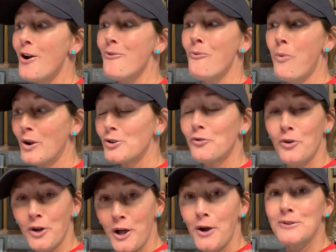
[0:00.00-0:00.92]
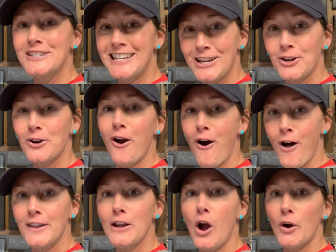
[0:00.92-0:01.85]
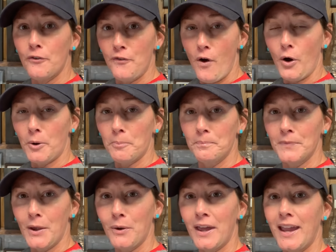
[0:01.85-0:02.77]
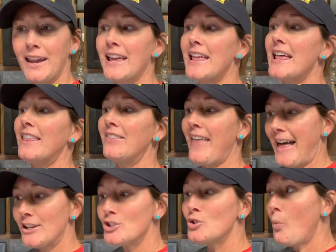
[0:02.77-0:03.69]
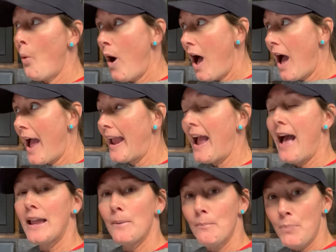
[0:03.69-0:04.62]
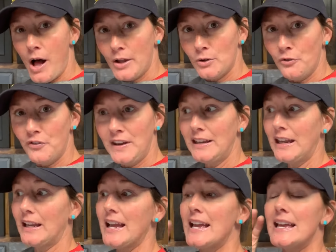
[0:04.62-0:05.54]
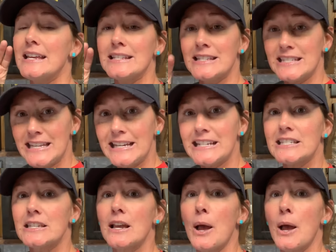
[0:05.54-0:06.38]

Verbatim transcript: wonderful goats here on our farm okay that is why I am bottle feeding six